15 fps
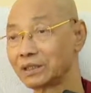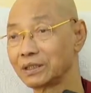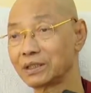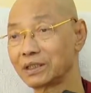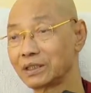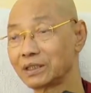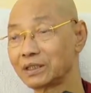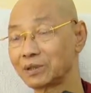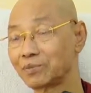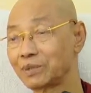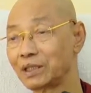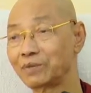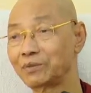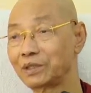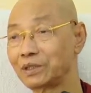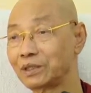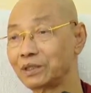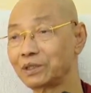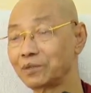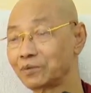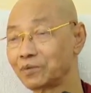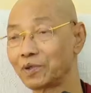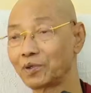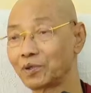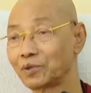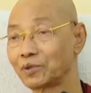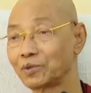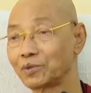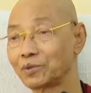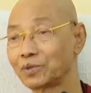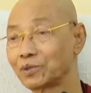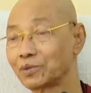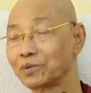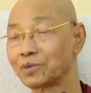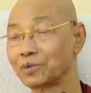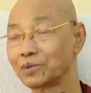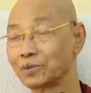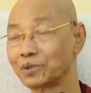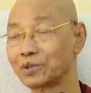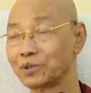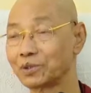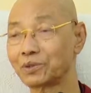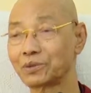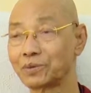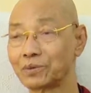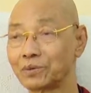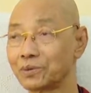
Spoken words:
is maybe for those who wish to